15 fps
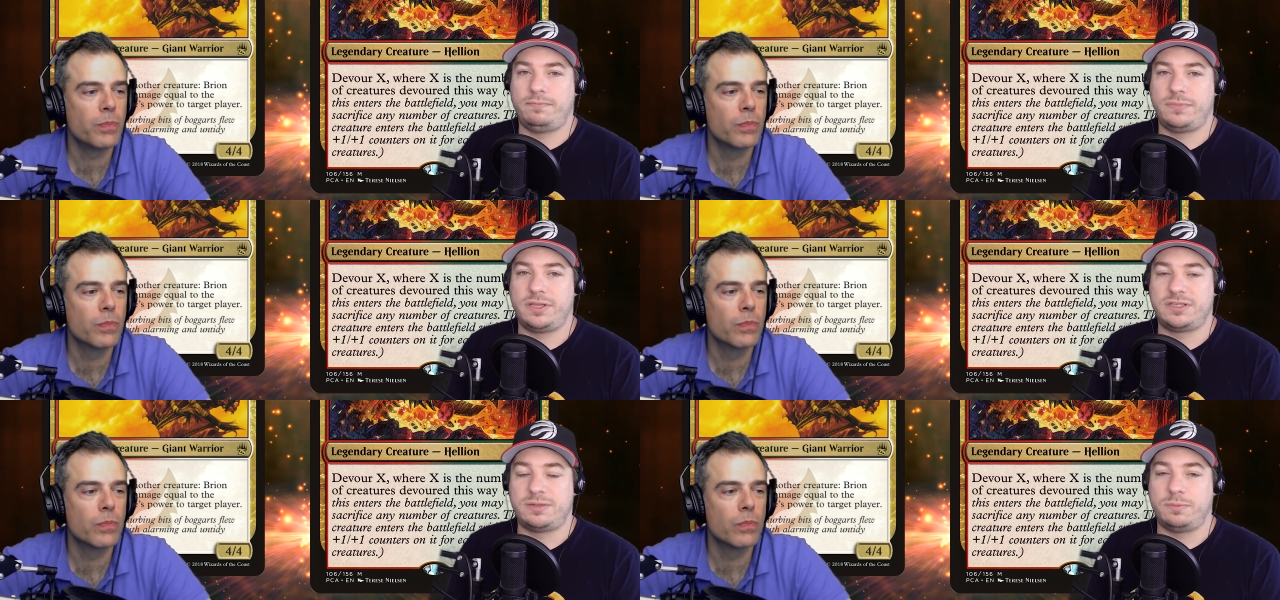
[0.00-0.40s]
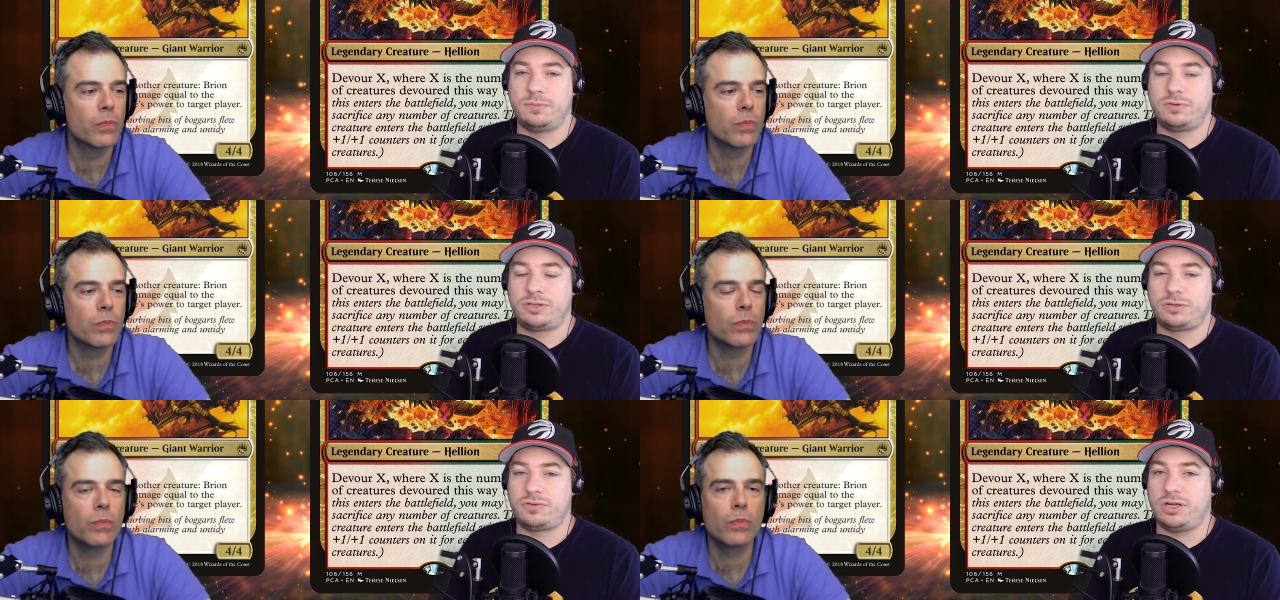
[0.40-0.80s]
Speaker 1: some
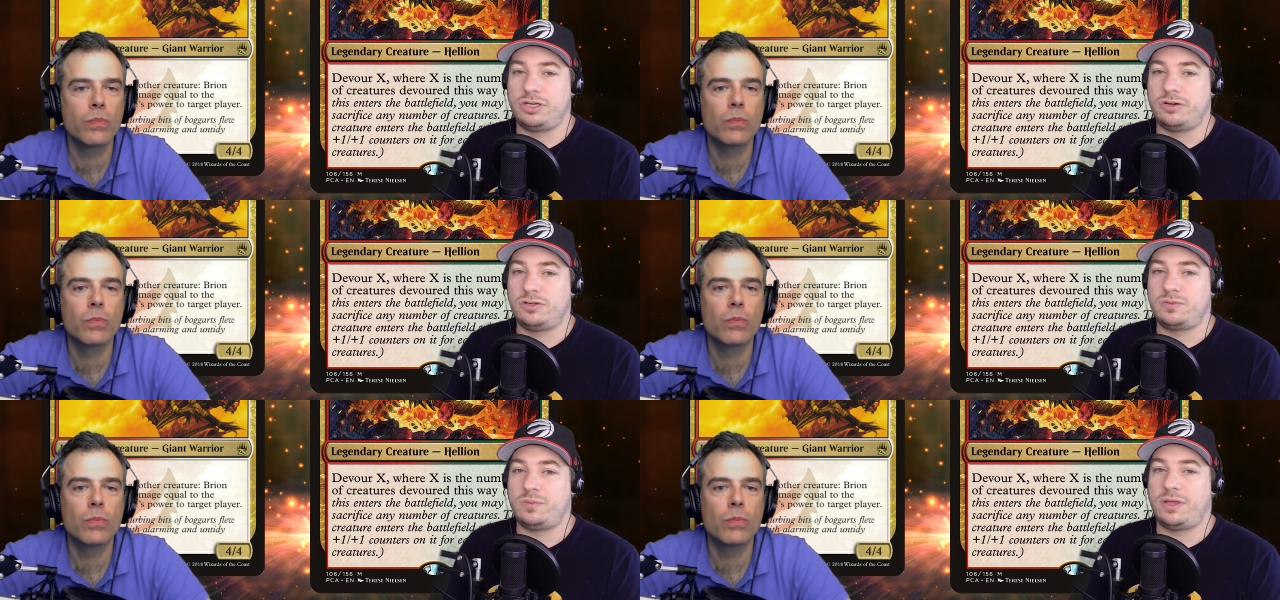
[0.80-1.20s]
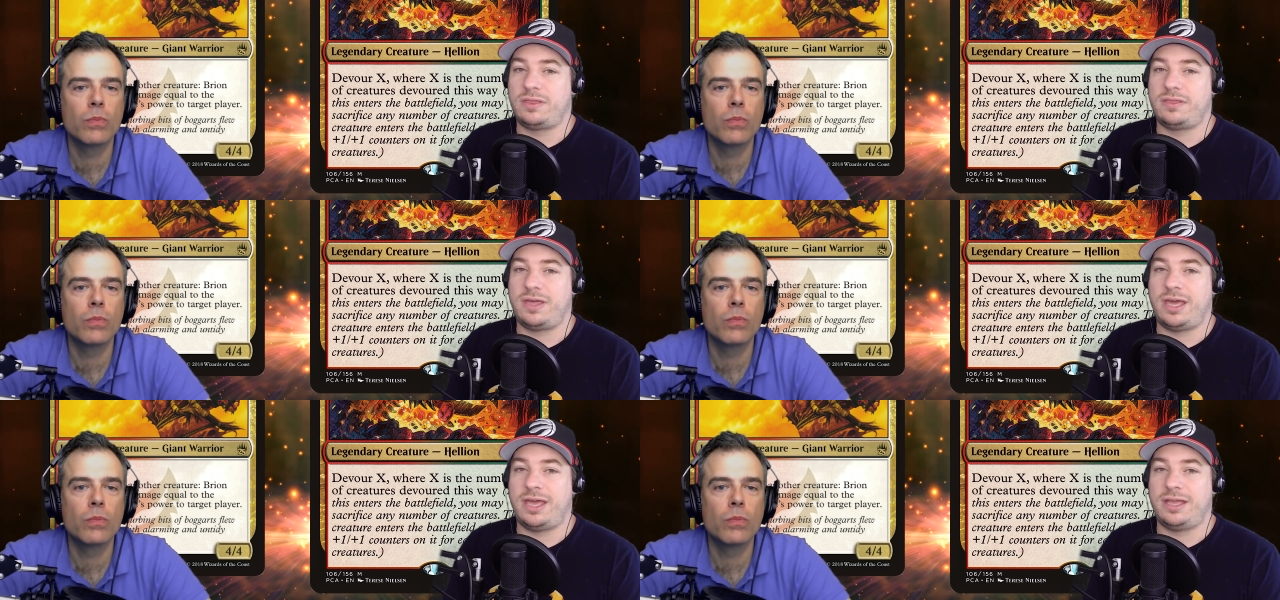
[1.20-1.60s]
creatures
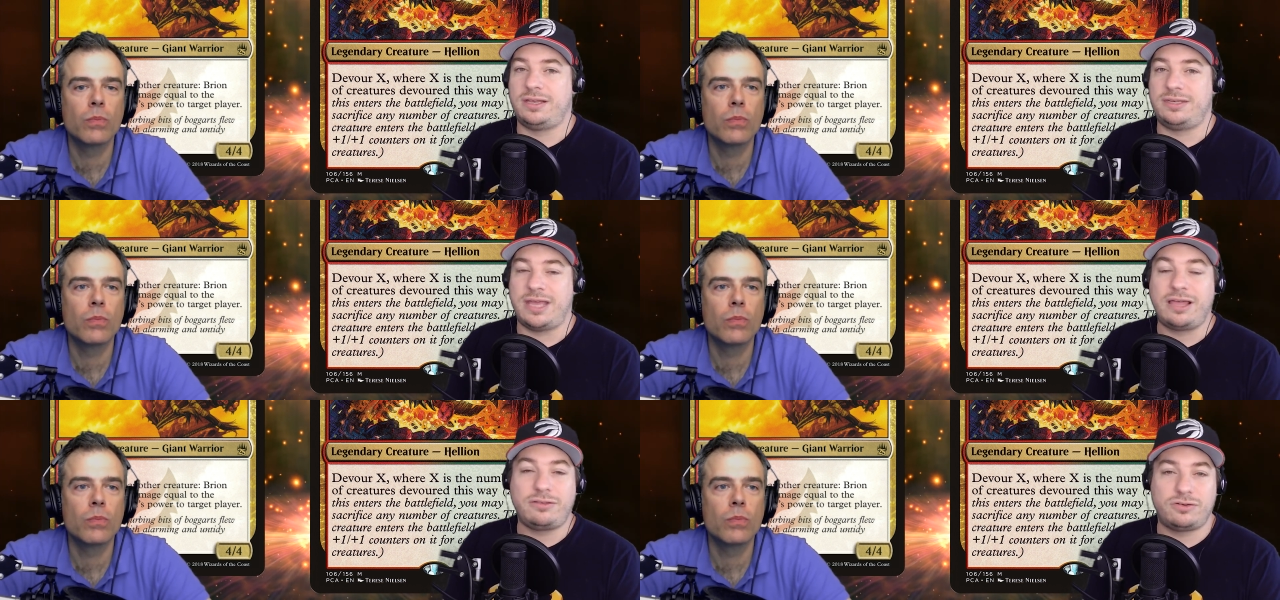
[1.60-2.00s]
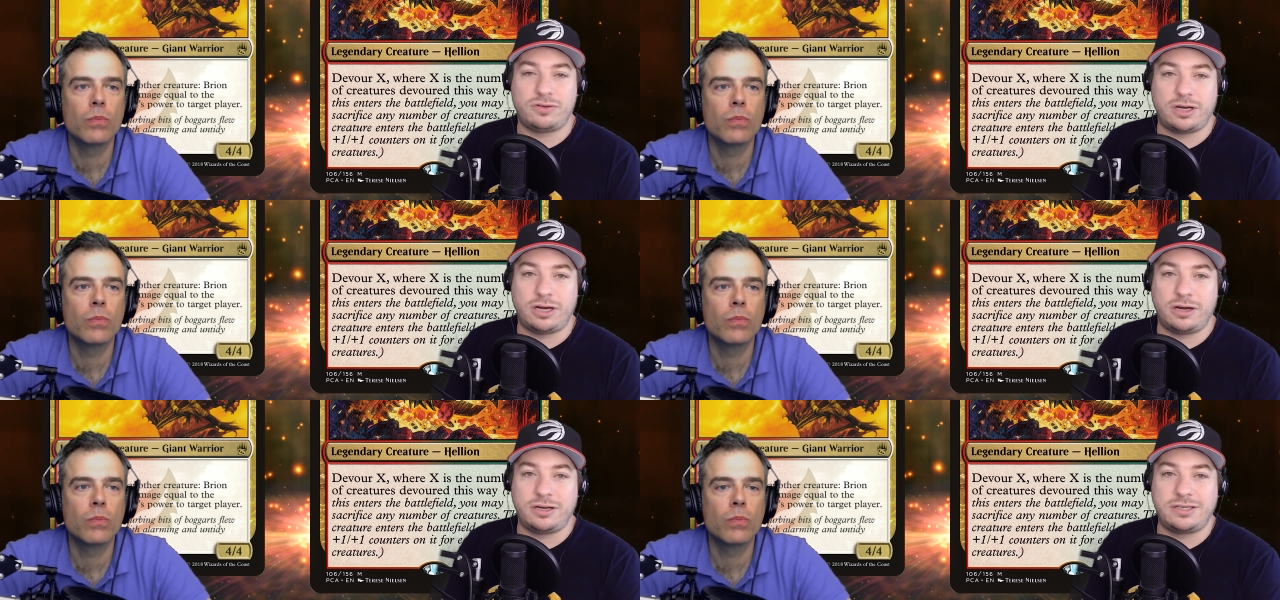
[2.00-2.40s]
with uh, death
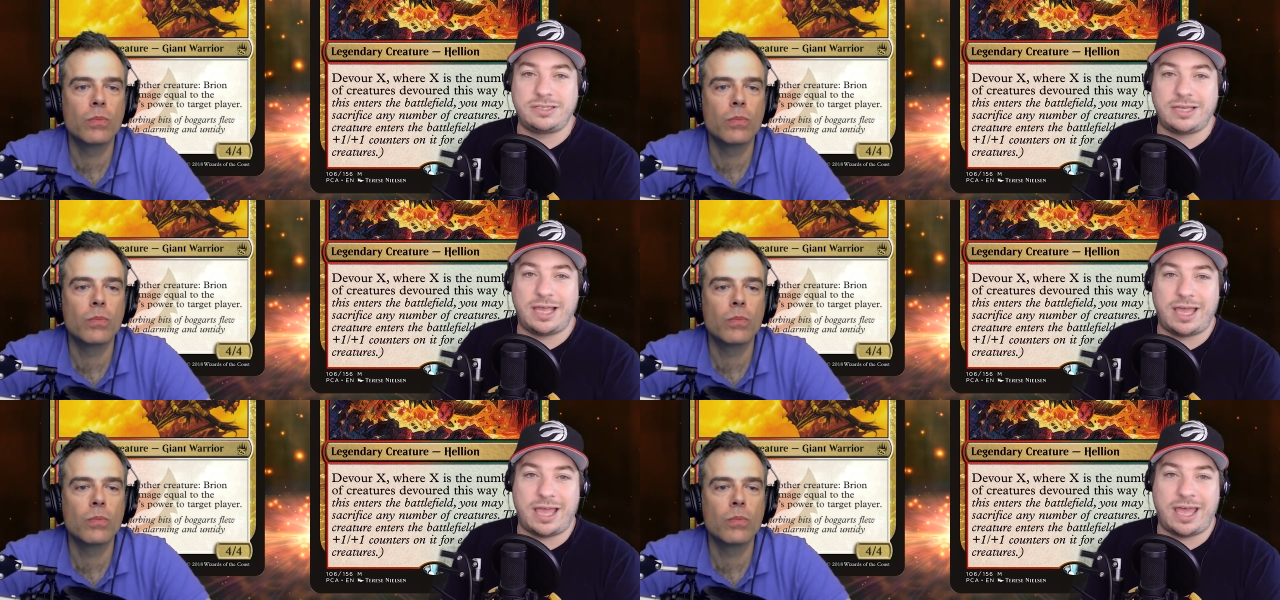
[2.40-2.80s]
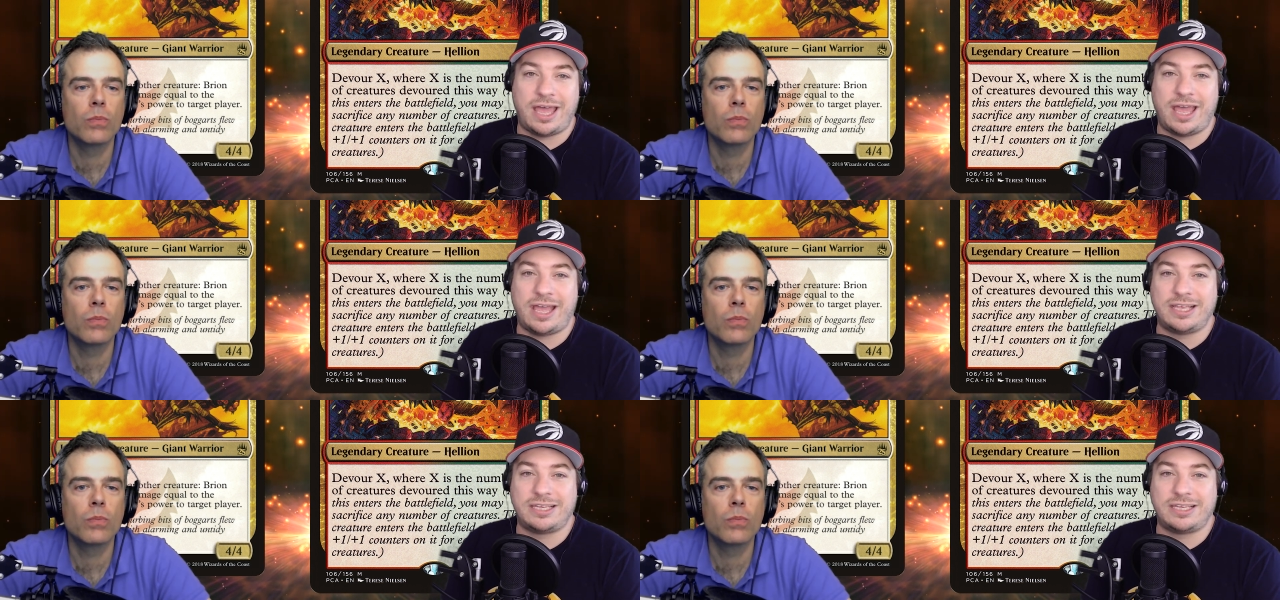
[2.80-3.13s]
triggers, uh,